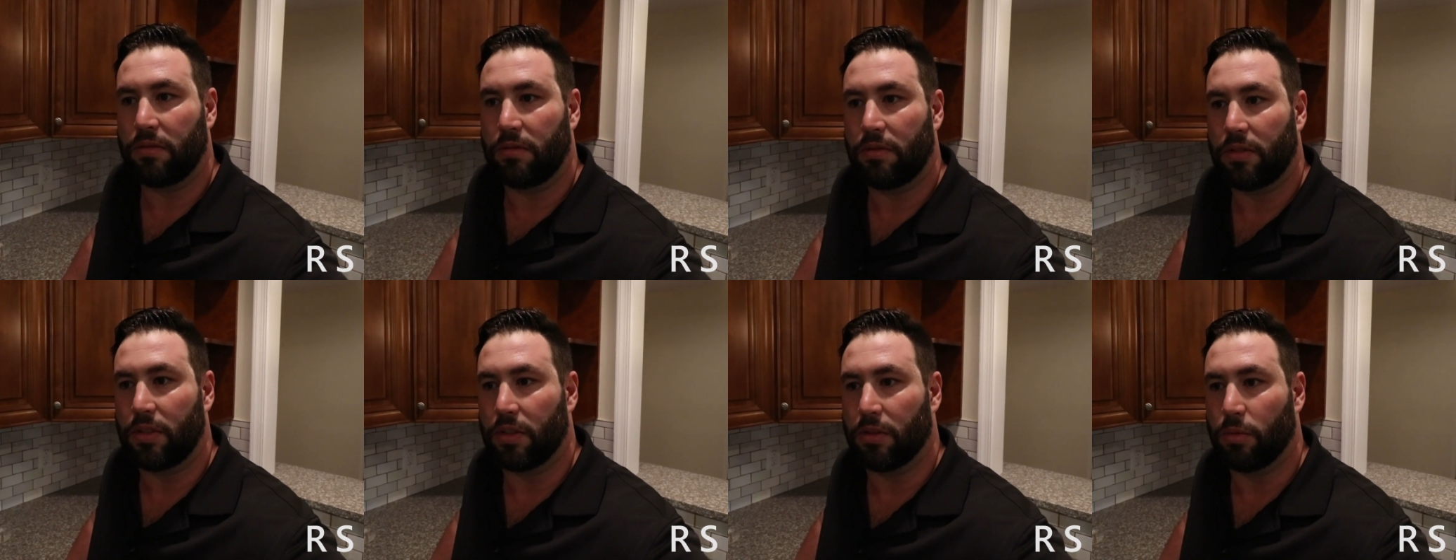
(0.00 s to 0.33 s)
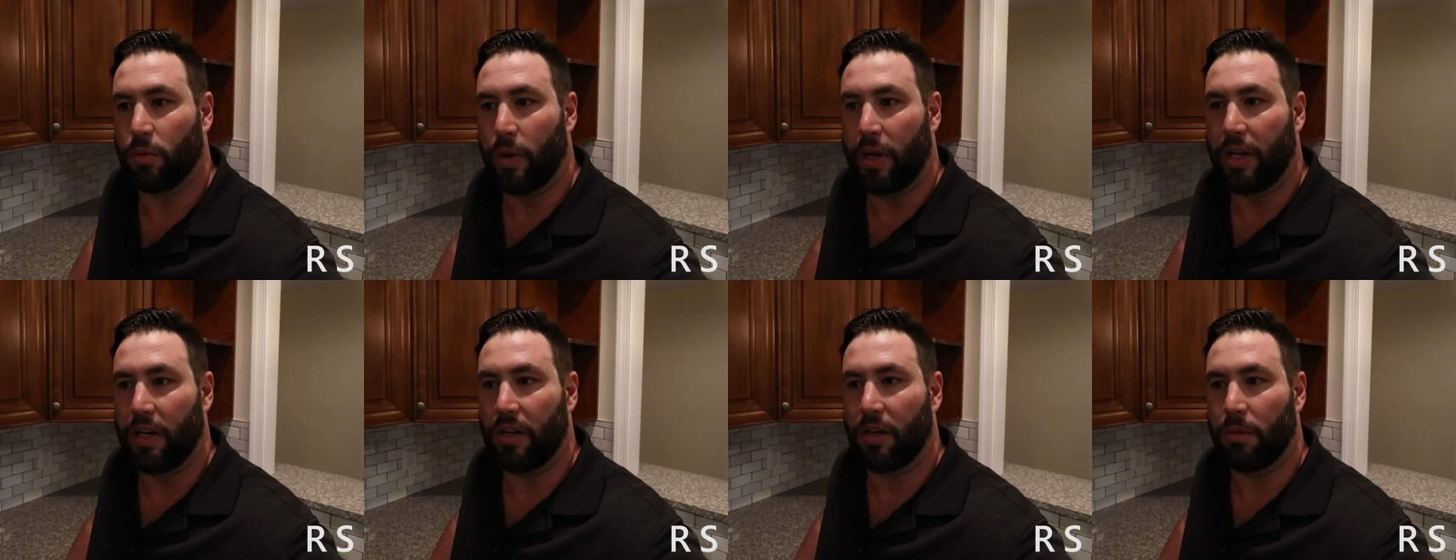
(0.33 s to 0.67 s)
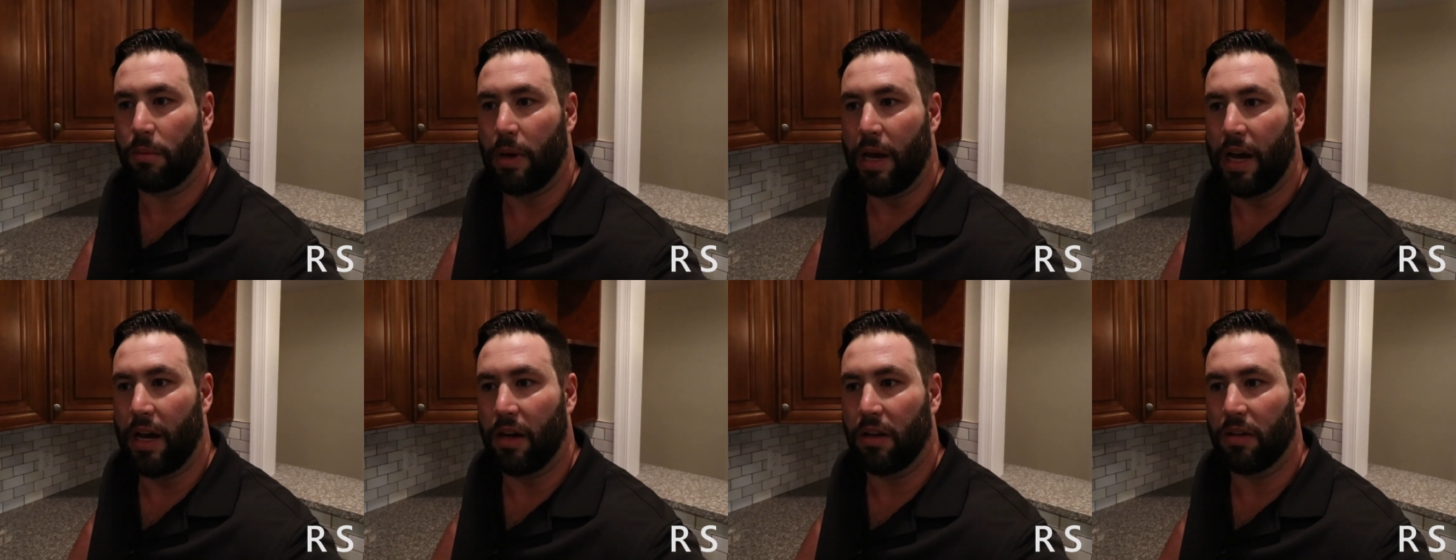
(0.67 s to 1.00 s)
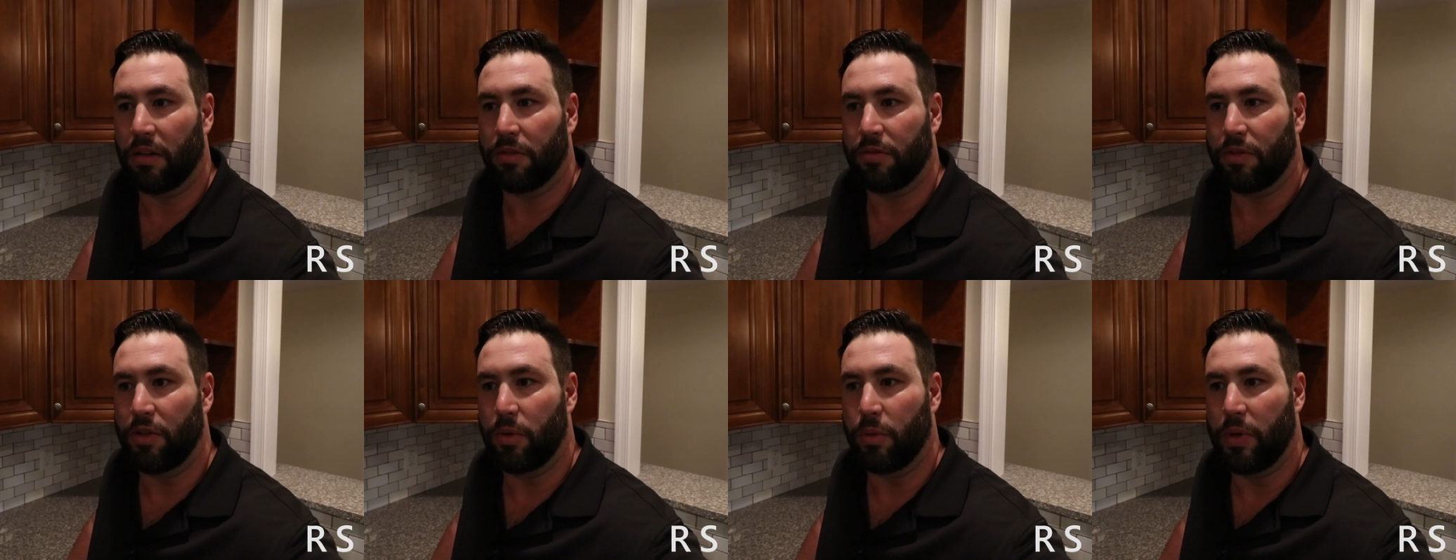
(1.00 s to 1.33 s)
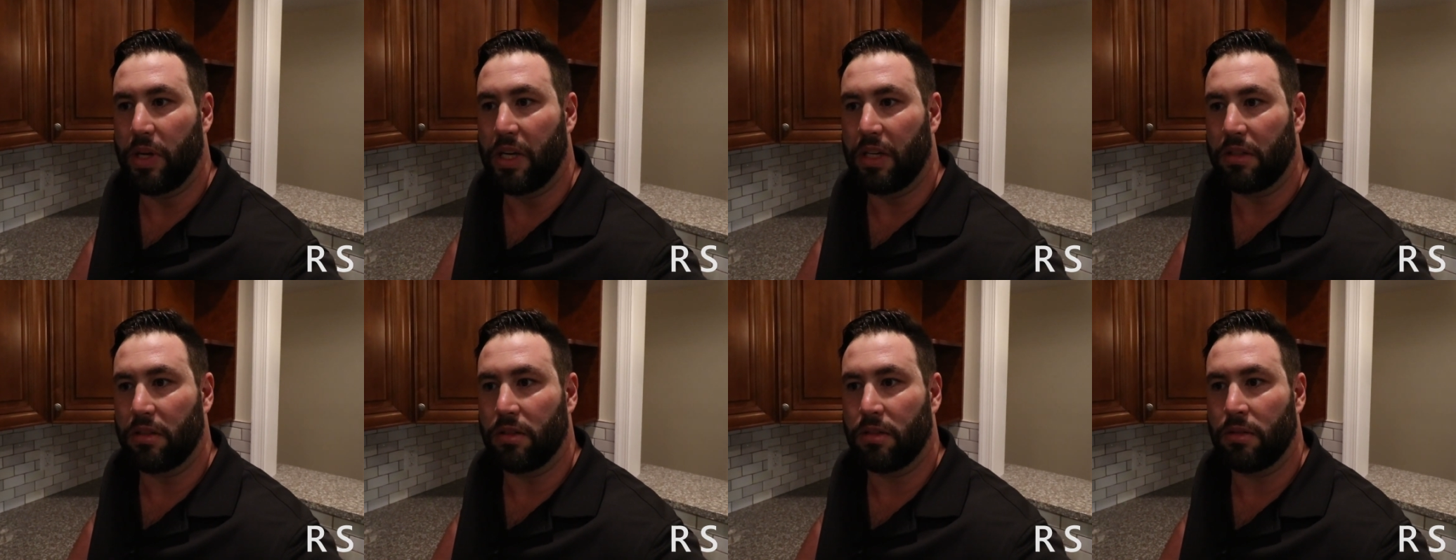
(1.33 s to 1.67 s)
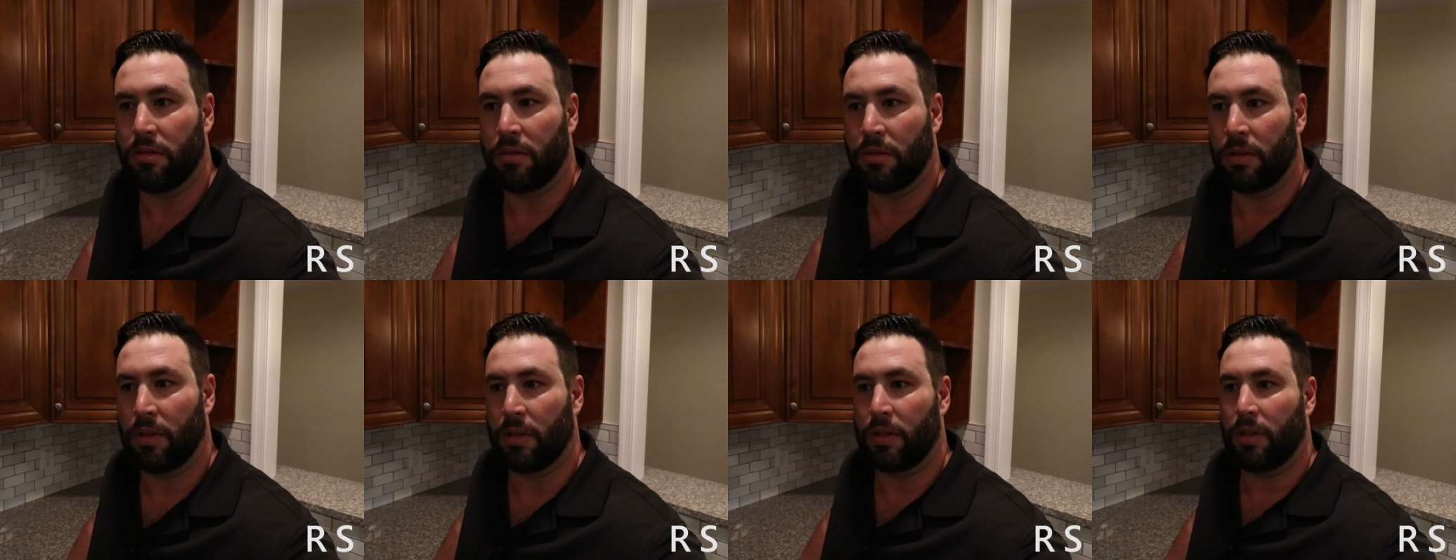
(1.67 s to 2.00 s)
just waited them out a few weeks,
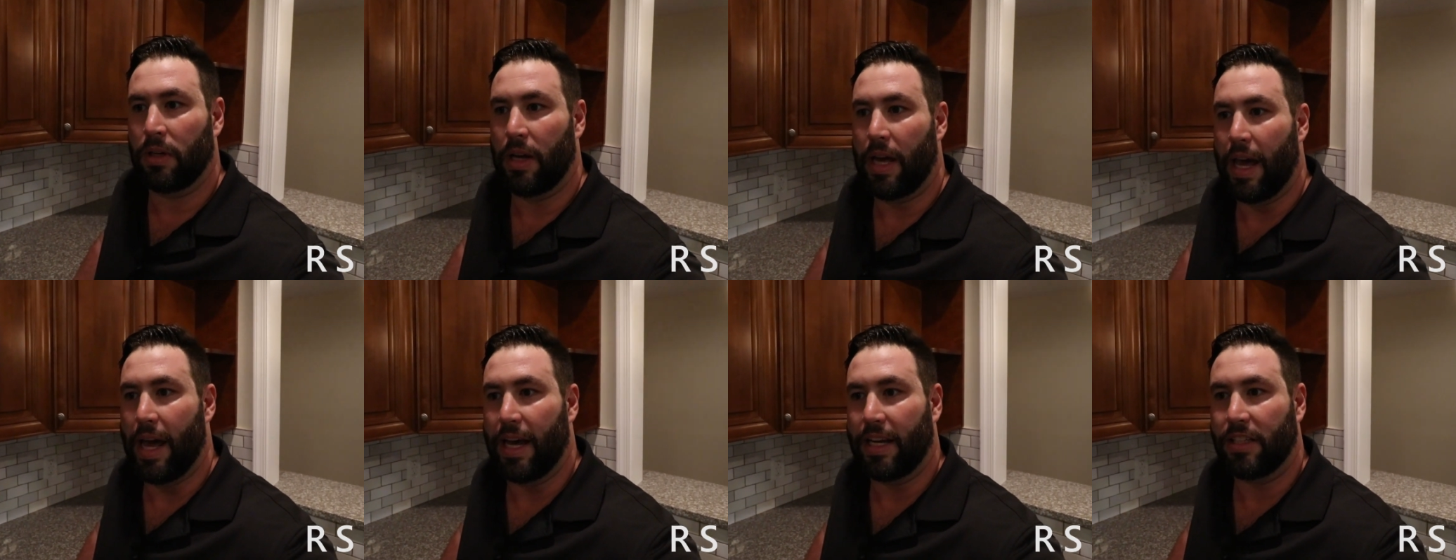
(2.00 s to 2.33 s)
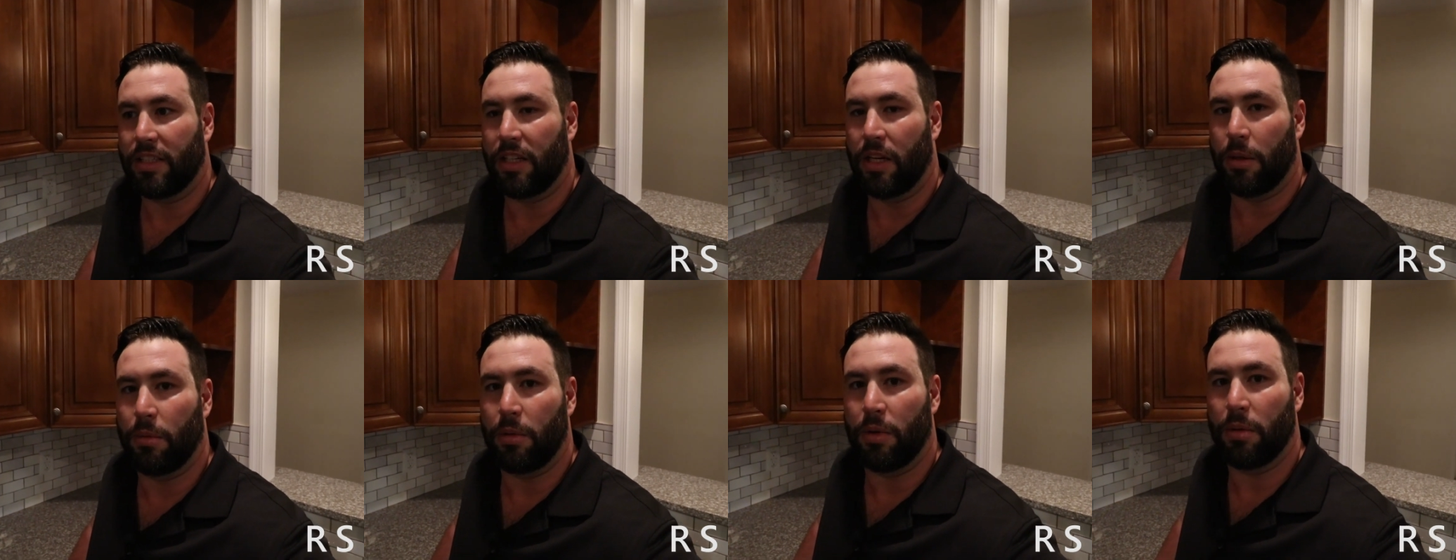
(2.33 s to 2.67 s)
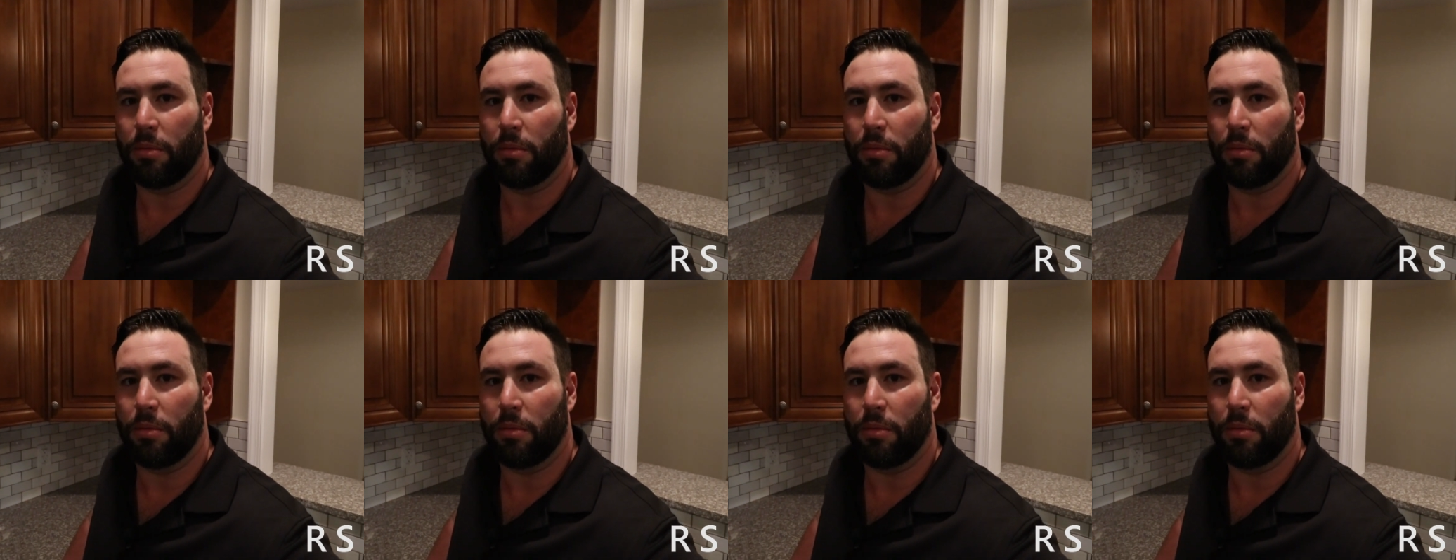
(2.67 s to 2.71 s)
asking